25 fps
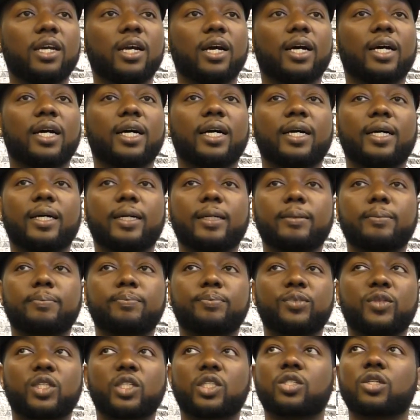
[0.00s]

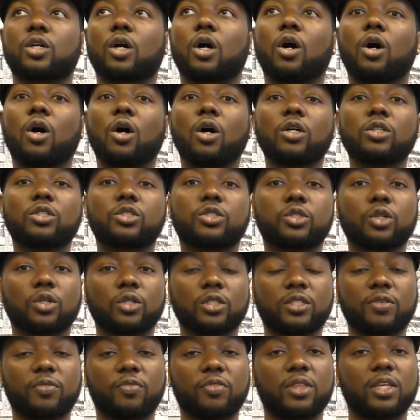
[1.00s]
um, just all
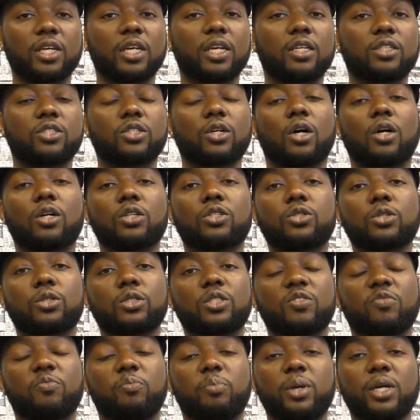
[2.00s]
sorts of things, all
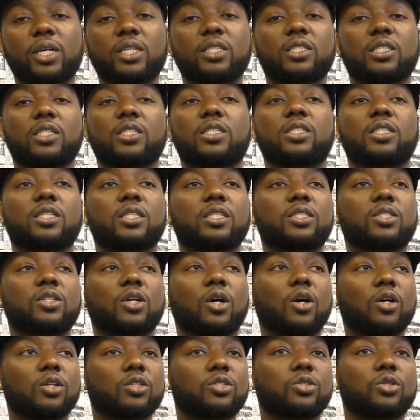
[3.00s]
sorts of businesses,
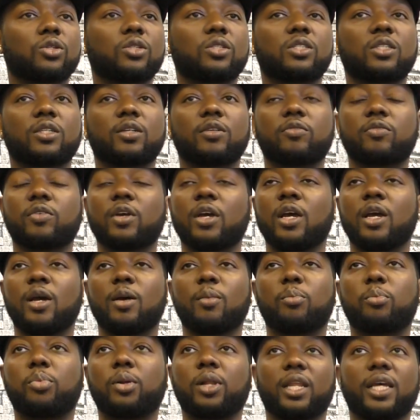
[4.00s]
all sorts of
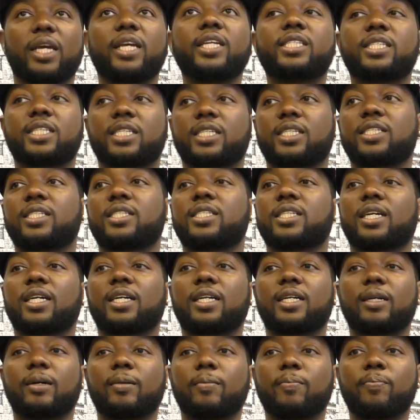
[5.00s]
places
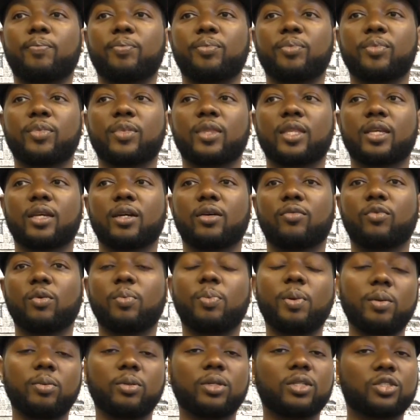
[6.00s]
um, for
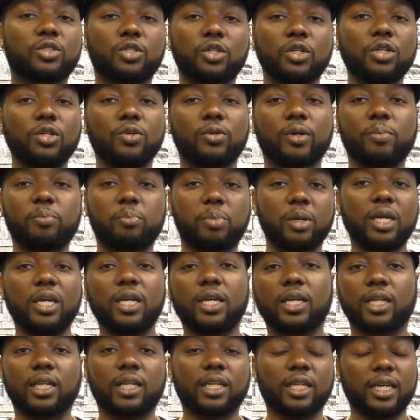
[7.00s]
people to do and
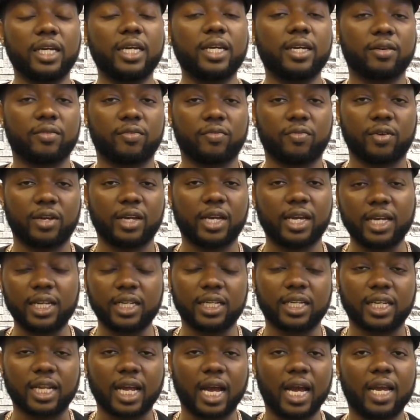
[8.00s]
be and live
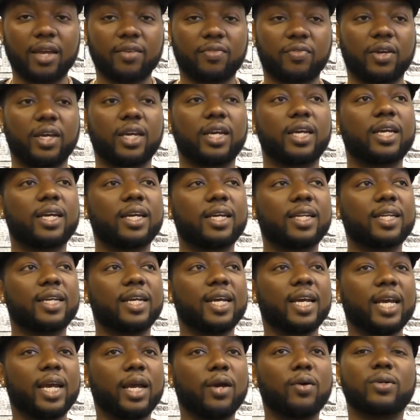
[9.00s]
in life. And
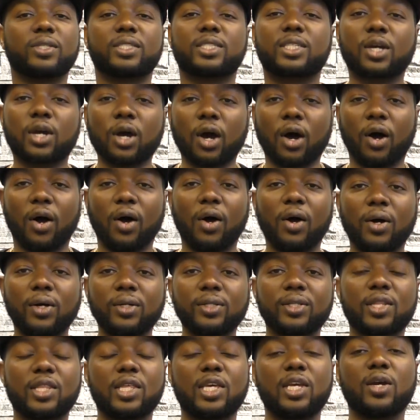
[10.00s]
it was
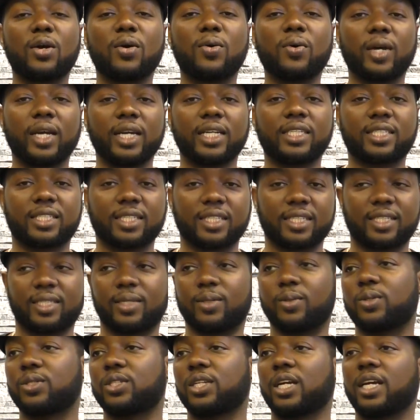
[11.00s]
called the Oasis.
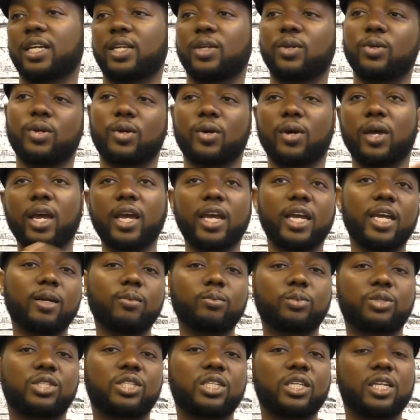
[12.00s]
It was like, you know,
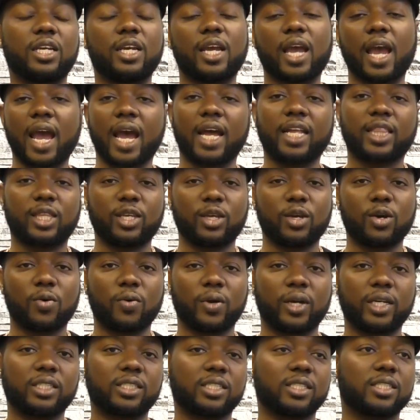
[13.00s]
AMC at the
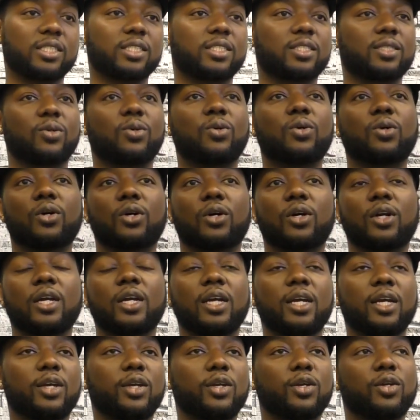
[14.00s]
Oasis or,
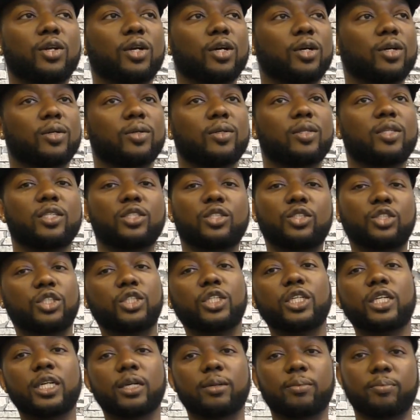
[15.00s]
you know, the
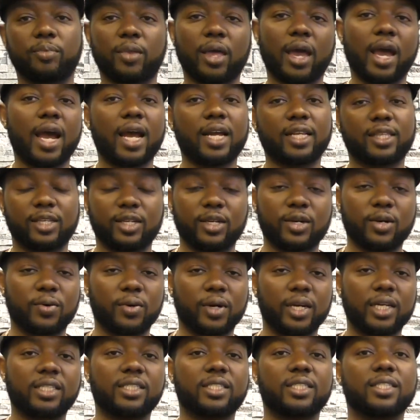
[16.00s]
gym at the
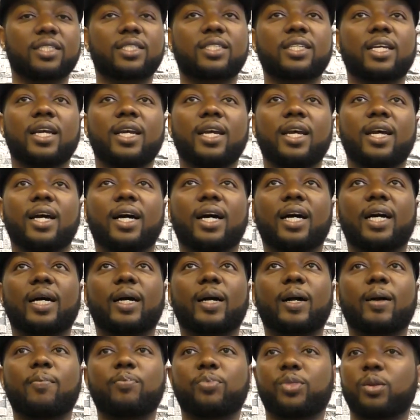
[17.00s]
Oasis,
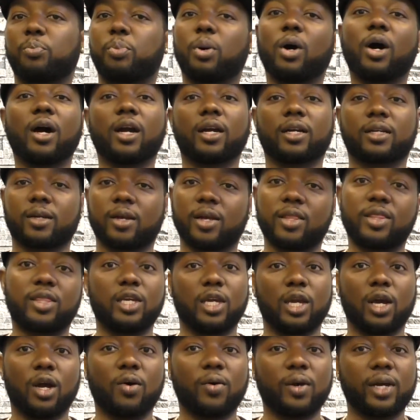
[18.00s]
um, the park,
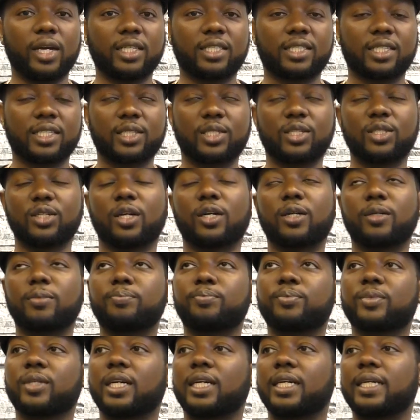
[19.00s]
the Oasis, you know.
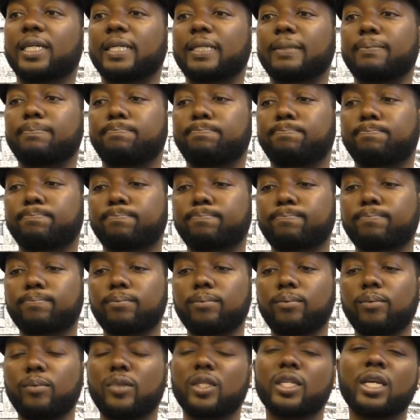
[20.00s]
Um,
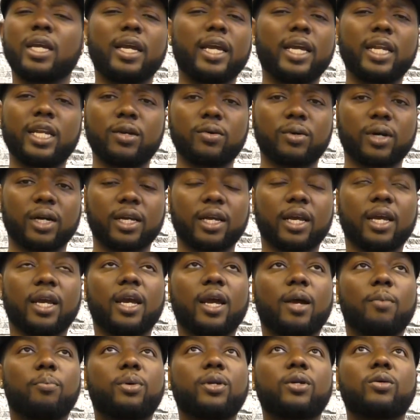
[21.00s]
Anyway,
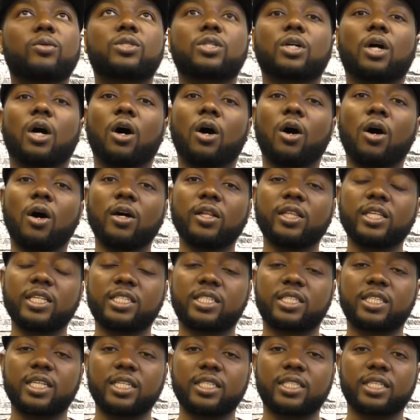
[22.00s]
but it was all
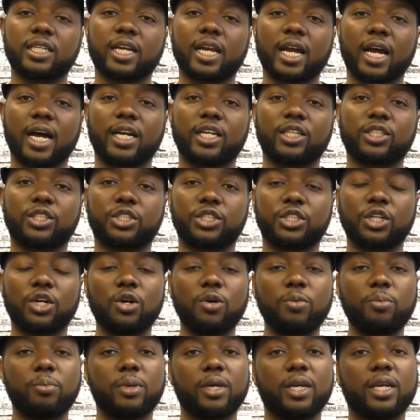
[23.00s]
these things that God had
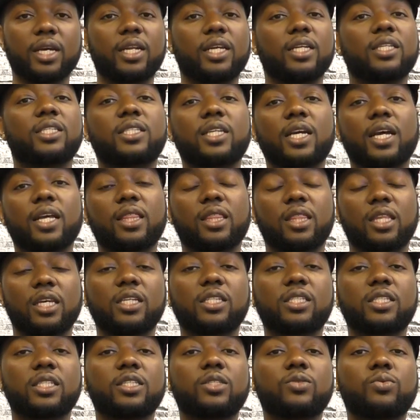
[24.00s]
shown me, and He said,
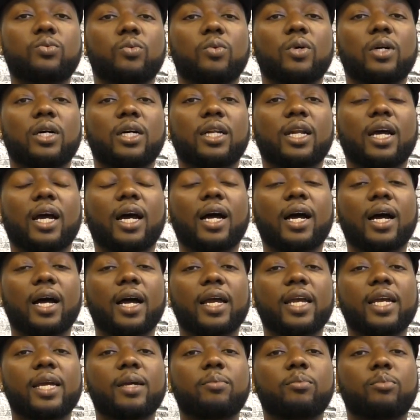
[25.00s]
This is what
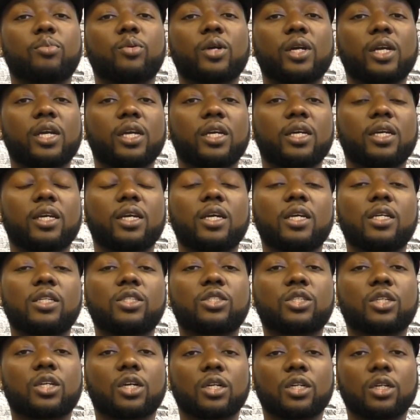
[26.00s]
I am bringing
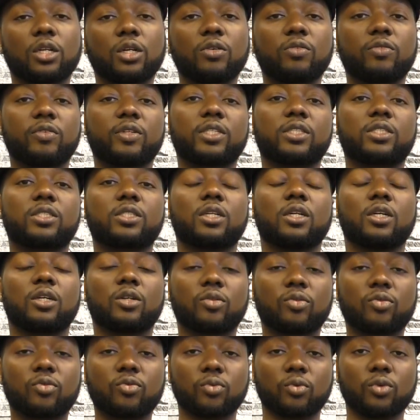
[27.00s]
to Clovis
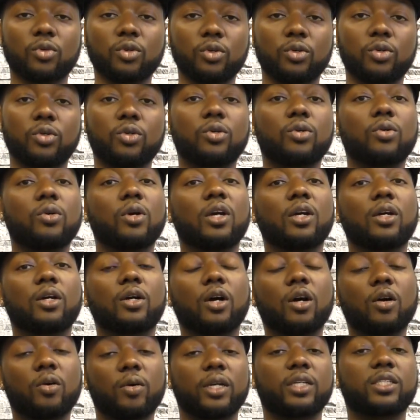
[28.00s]
through
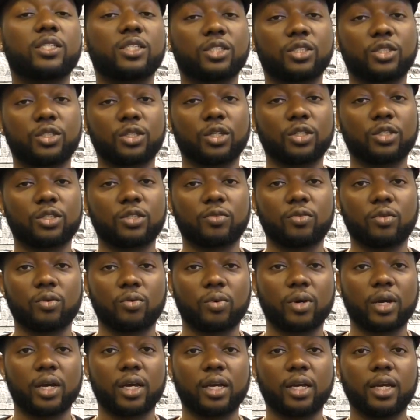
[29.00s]
Oasis Church of the
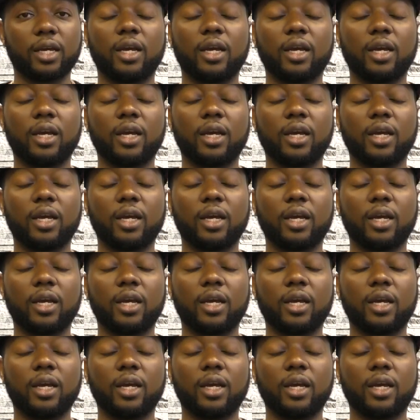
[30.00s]
Way.